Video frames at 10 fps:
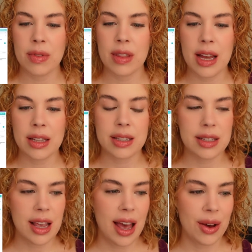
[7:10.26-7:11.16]

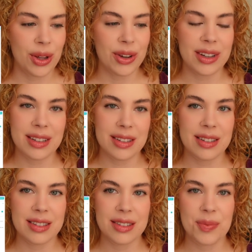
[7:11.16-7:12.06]
that's how you're going to,
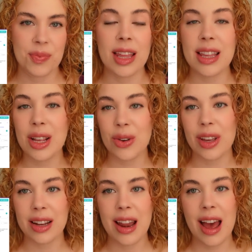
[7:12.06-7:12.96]
and then you
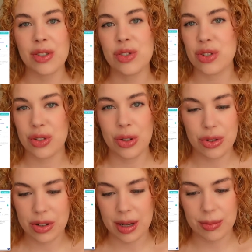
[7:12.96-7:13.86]
can actually just use
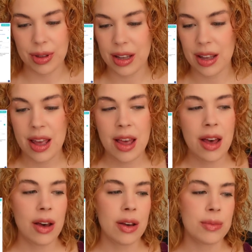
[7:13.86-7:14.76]
your template.
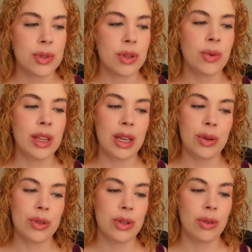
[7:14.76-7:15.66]
So the way that you
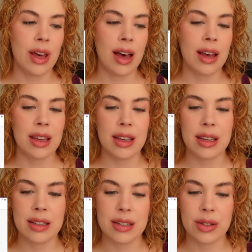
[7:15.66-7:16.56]
would do that
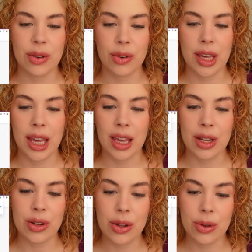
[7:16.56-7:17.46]
is create a
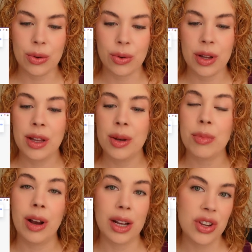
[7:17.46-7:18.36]
new
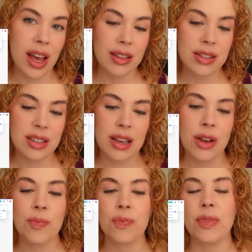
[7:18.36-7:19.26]
project,
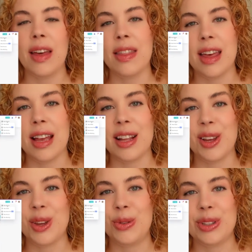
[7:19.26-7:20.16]
and then
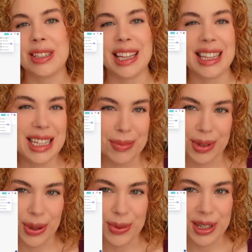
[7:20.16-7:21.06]
you would select the
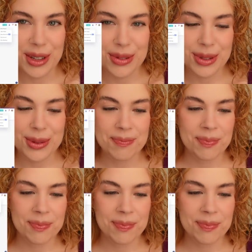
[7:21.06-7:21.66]
template you want to use.